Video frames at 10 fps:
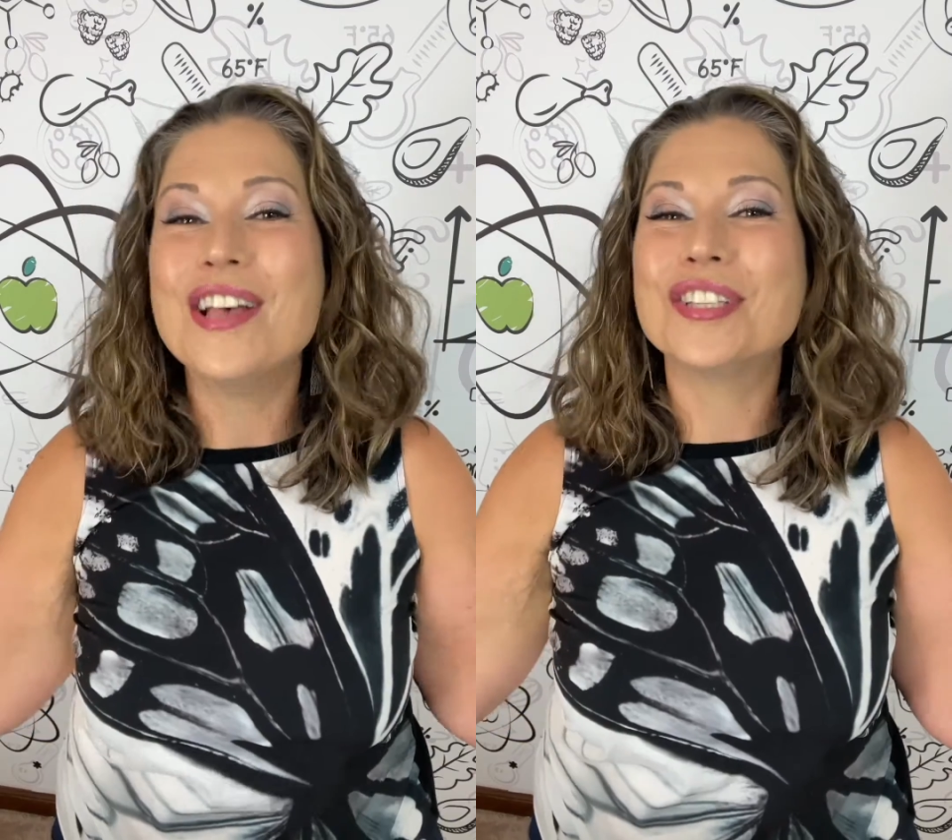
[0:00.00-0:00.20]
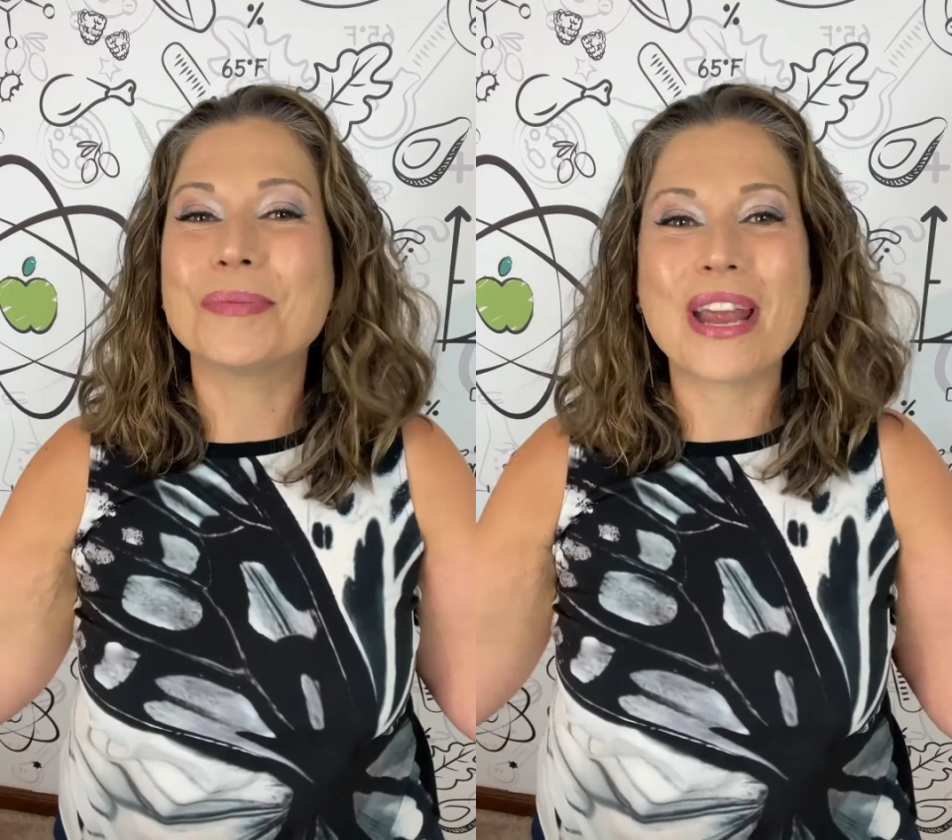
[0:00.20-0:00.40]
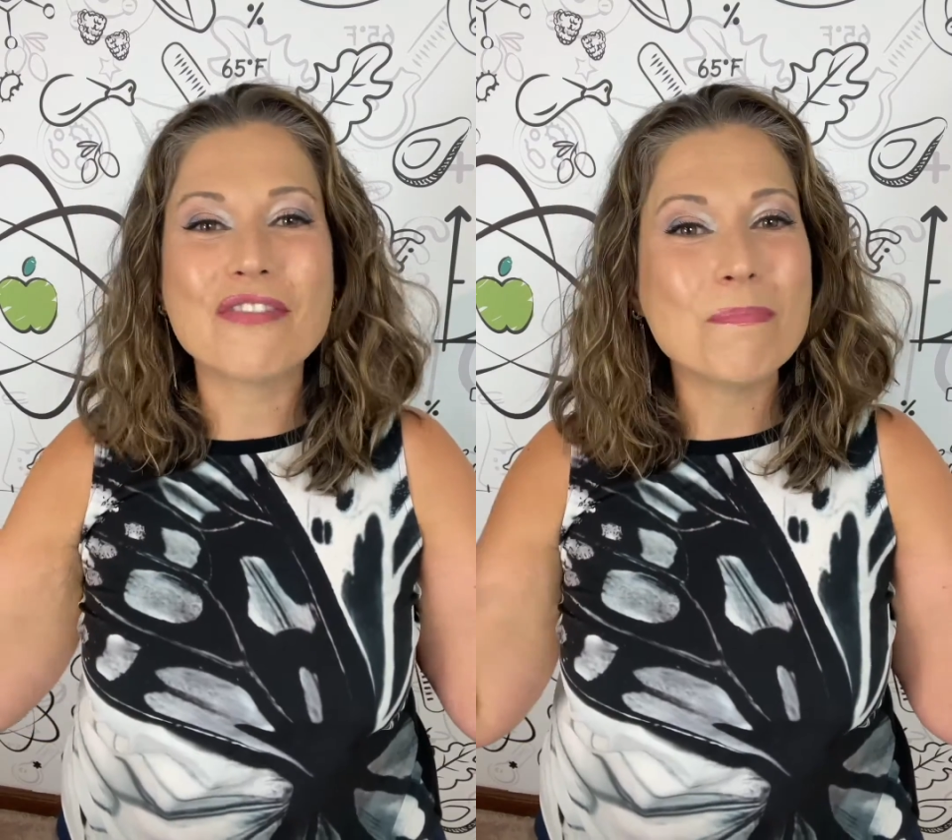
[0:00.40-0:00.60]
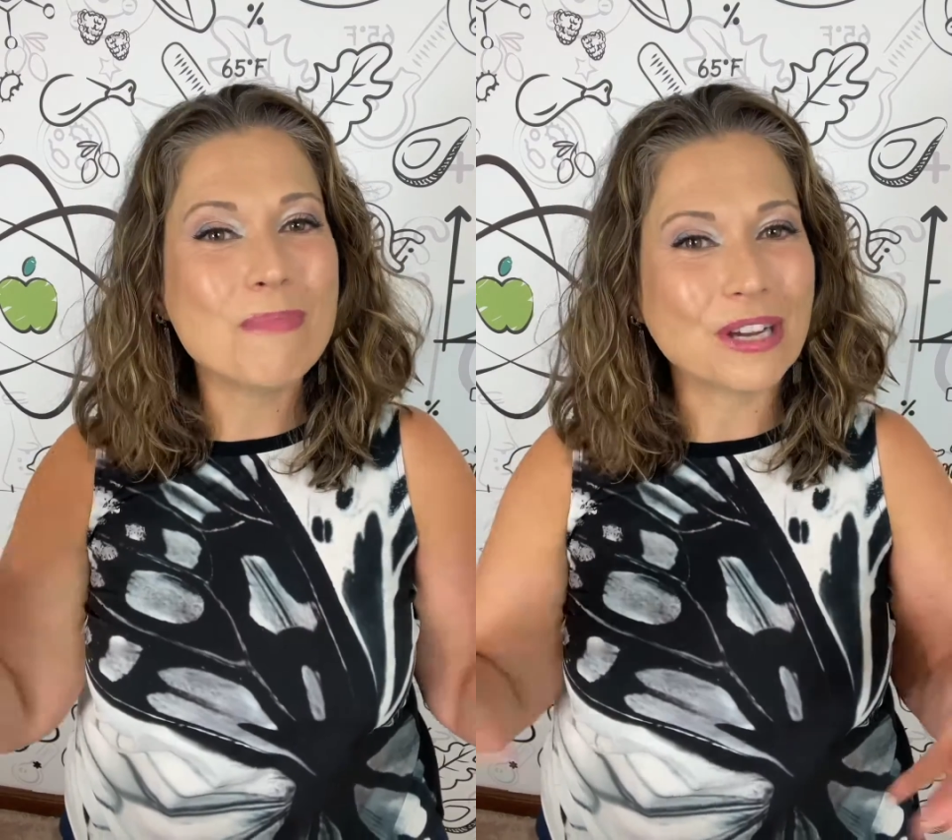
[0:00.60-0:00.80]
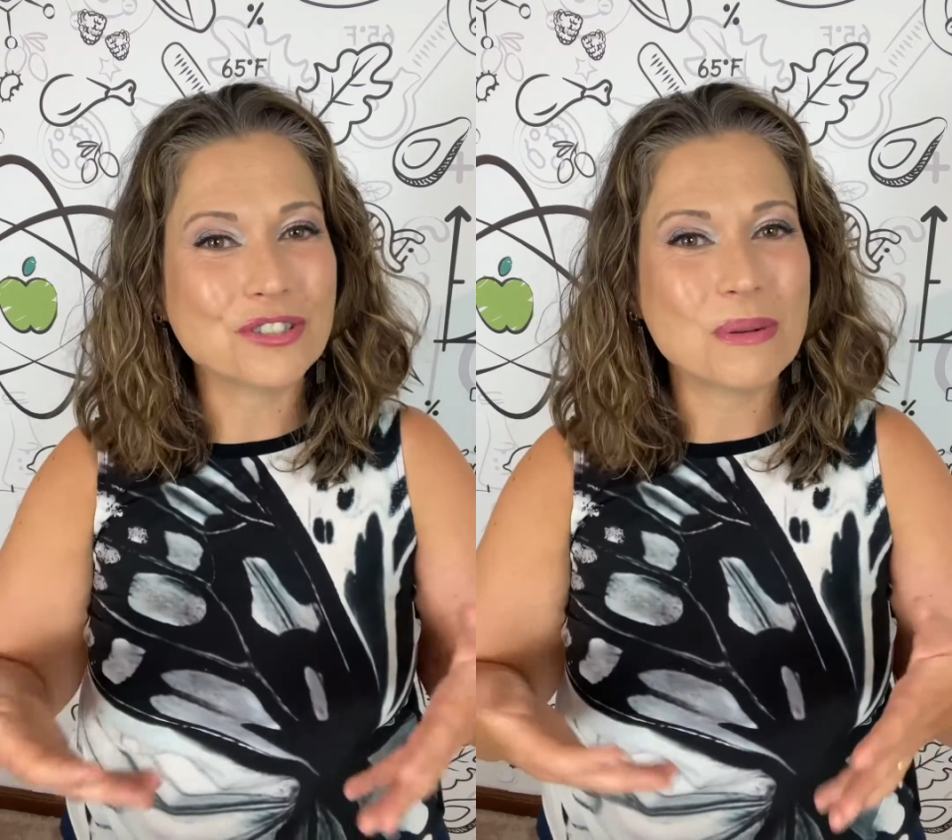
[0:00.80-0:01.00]
So whatever
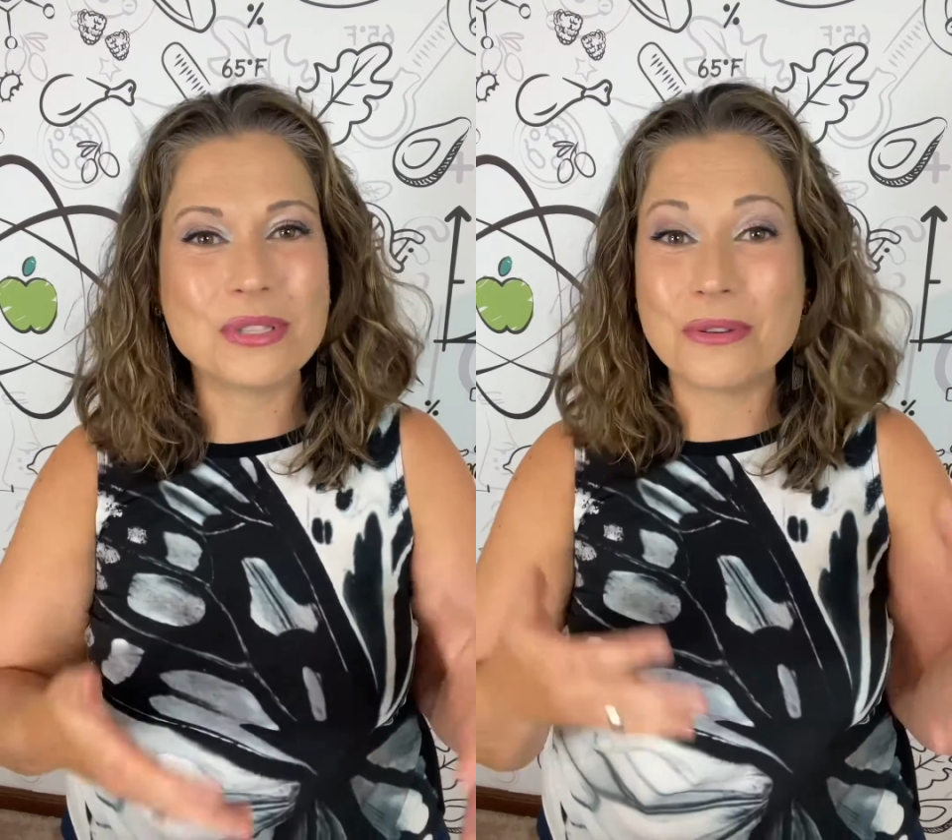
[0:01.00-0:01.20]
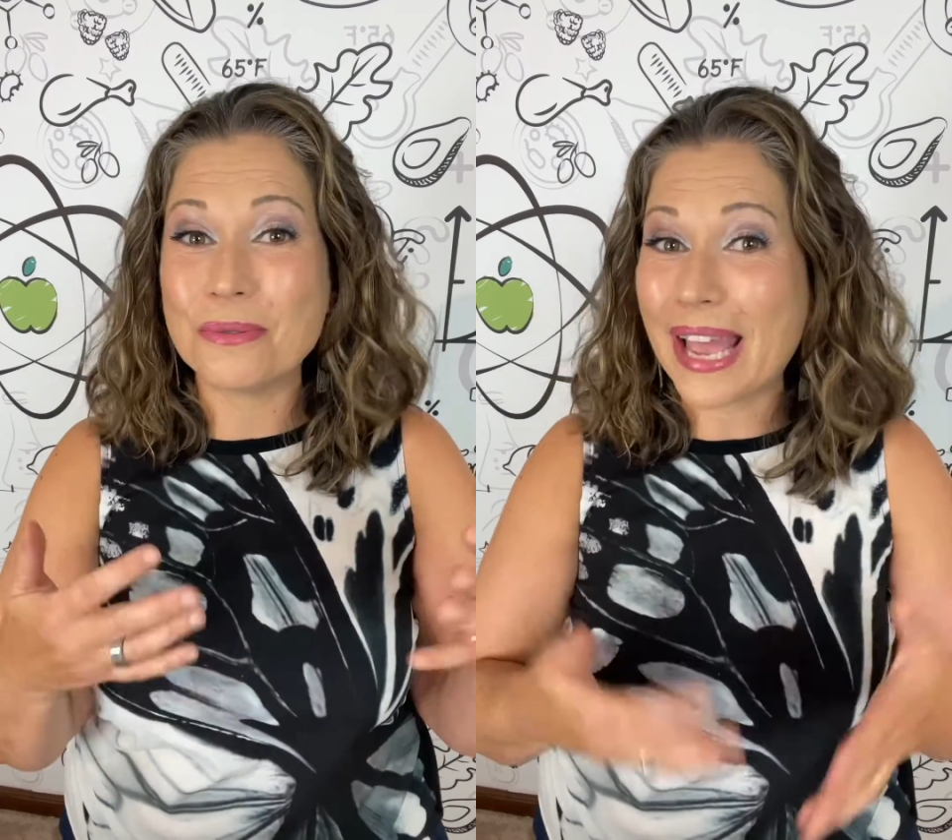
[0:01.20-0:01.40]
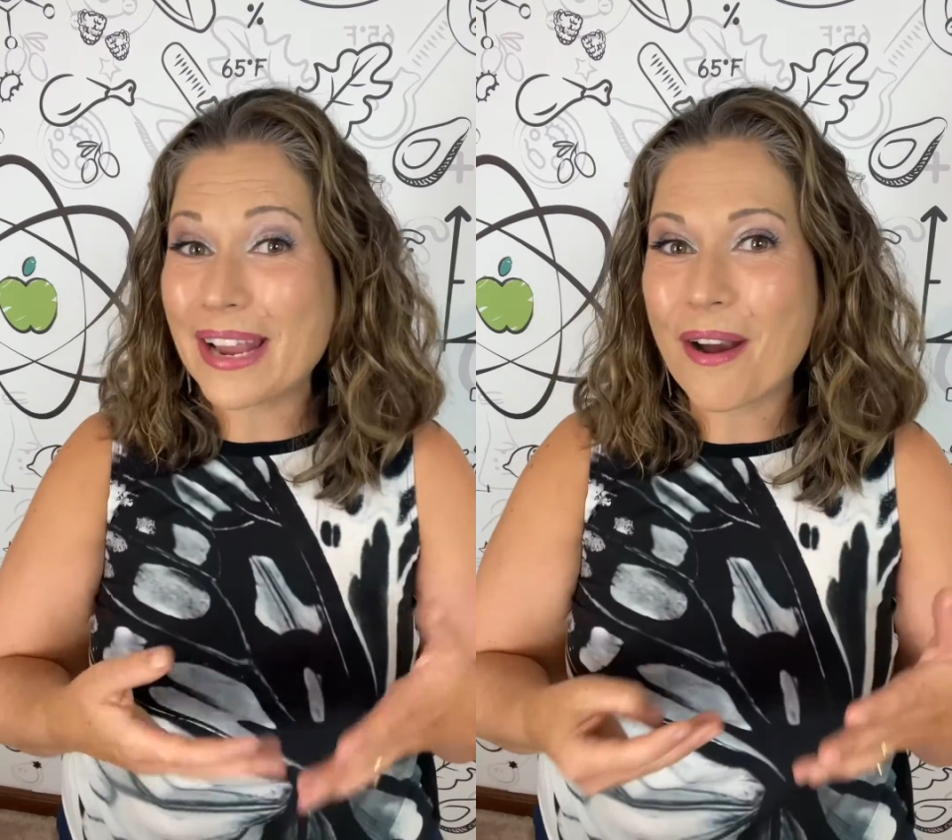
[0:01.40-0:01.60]
mushrooms you like